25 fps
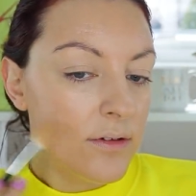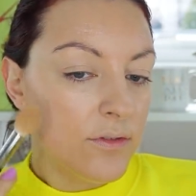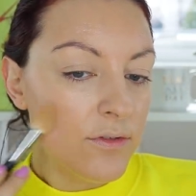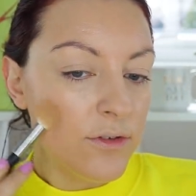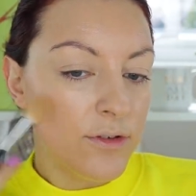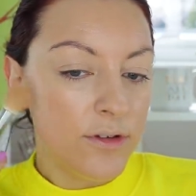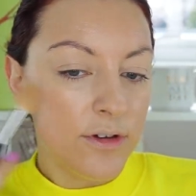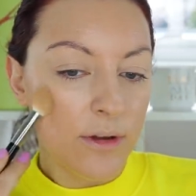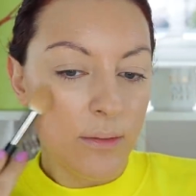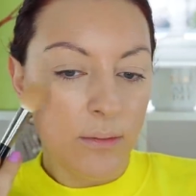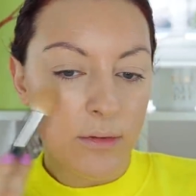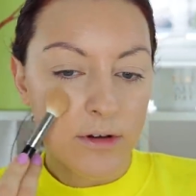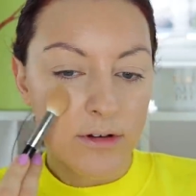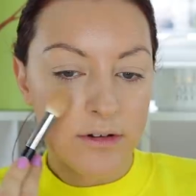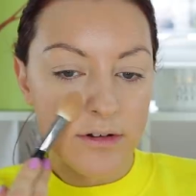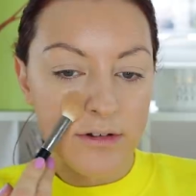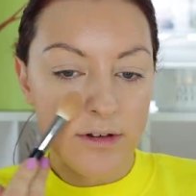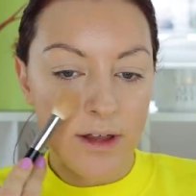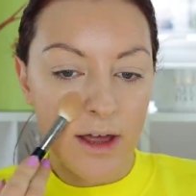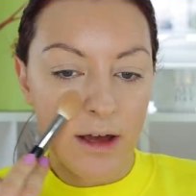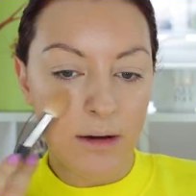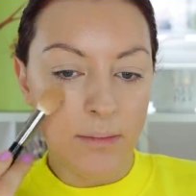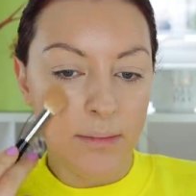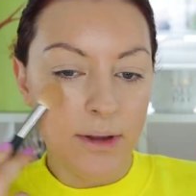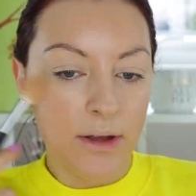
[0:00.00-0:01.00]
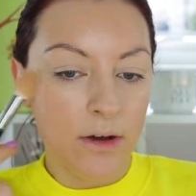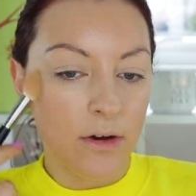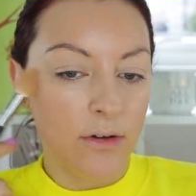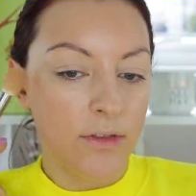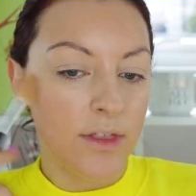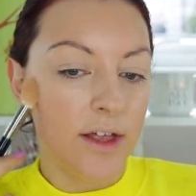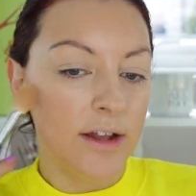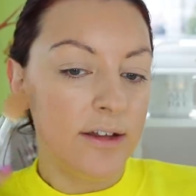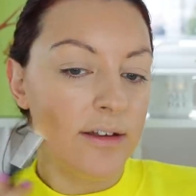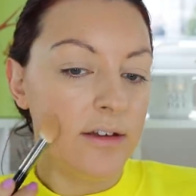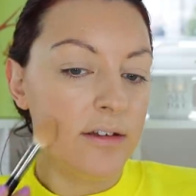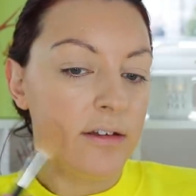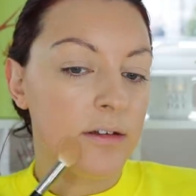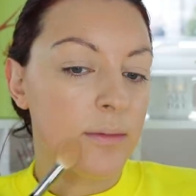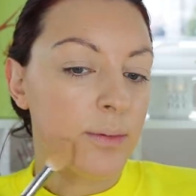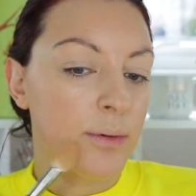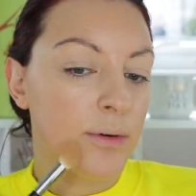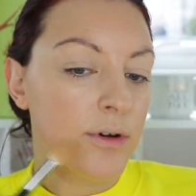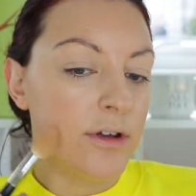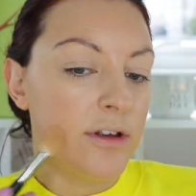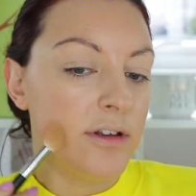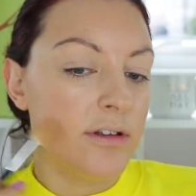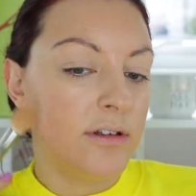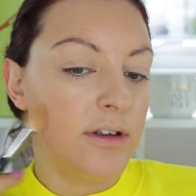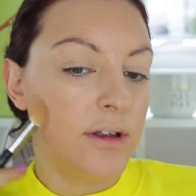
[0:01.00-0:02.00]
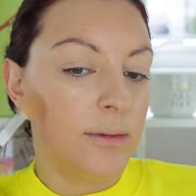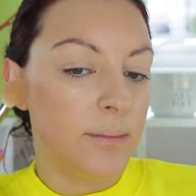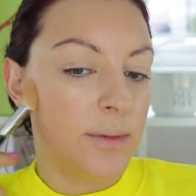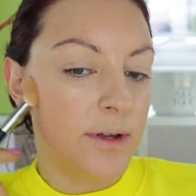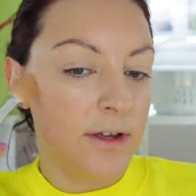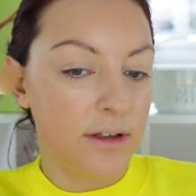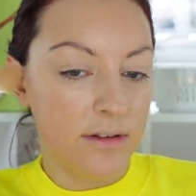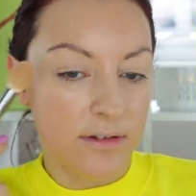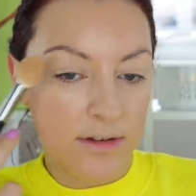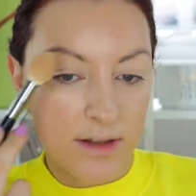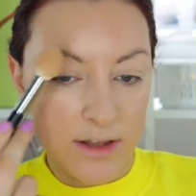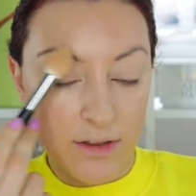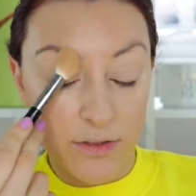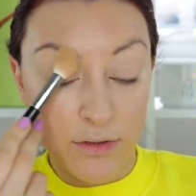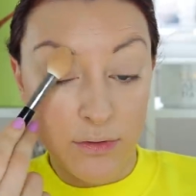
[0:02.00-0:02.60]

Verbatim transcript: for someone to tell me, oh, they're disappointed because they